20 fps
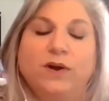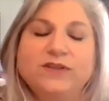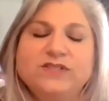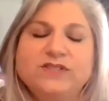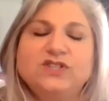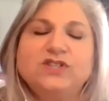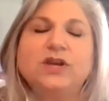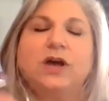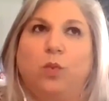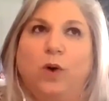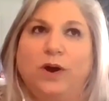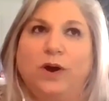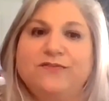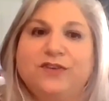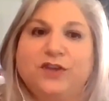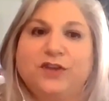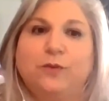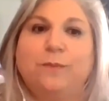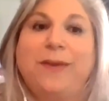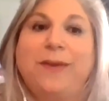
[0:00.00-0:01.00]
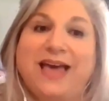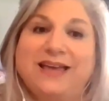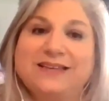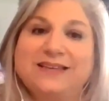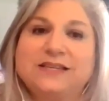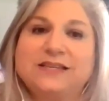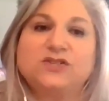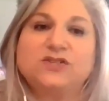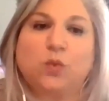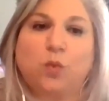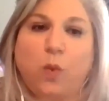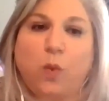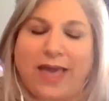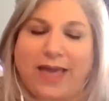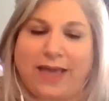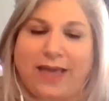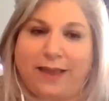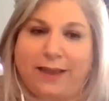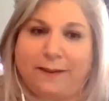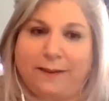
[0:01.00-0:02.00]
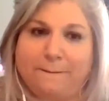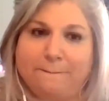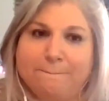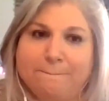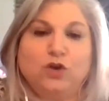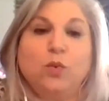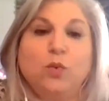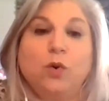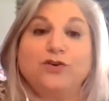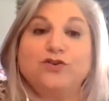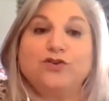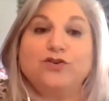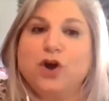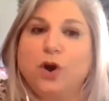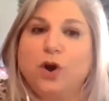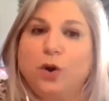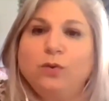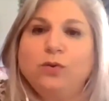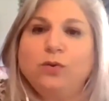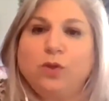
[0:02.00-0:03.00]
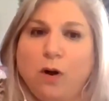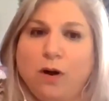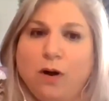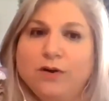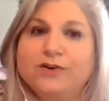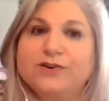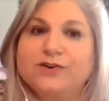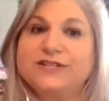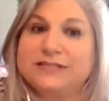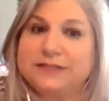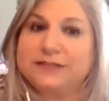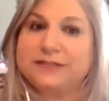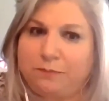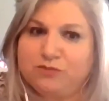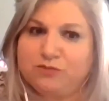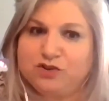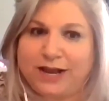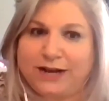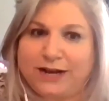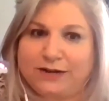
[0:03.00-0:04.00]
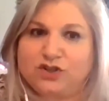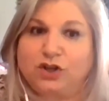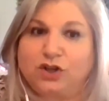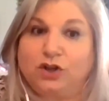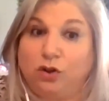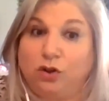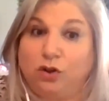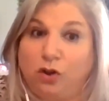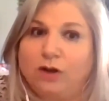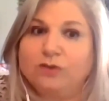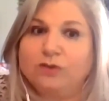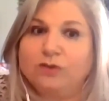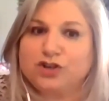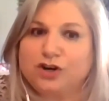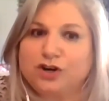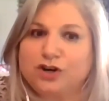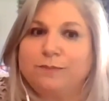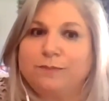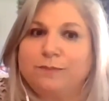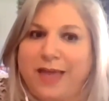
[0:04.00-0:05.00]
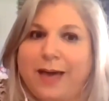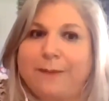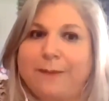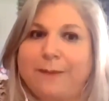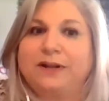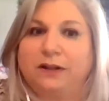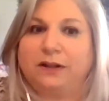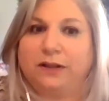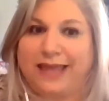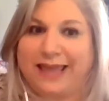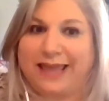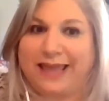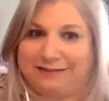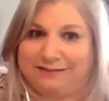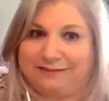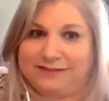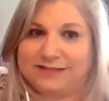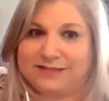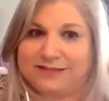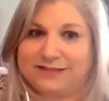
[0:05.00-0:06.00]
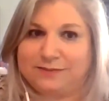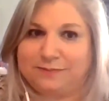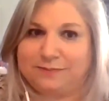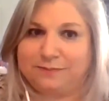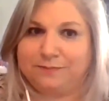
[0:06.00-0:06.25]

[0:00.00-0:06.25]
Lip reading: once one of you passes away, you are no longer subject to long-term capital gains.